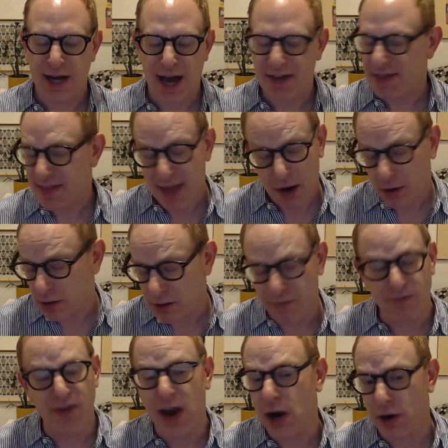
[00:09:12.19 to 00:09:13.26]
I think that all looked
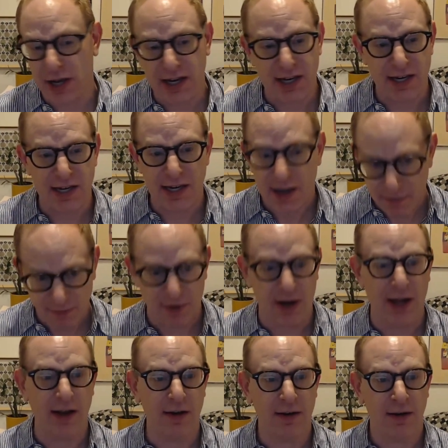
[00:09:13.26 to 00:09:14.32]
very
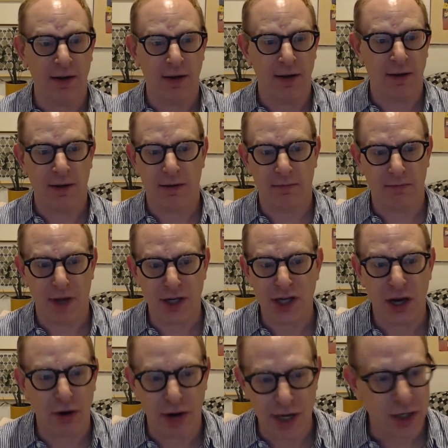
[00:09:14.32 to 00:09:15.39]
different a
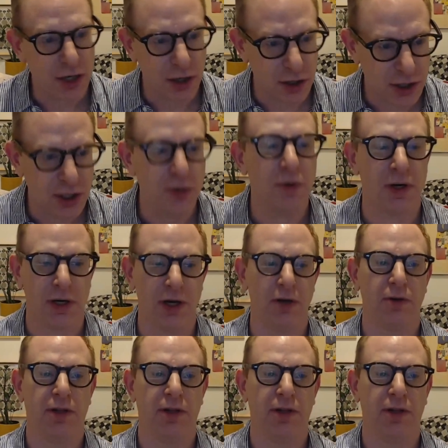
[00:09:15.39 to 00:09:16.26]
generation or two ago.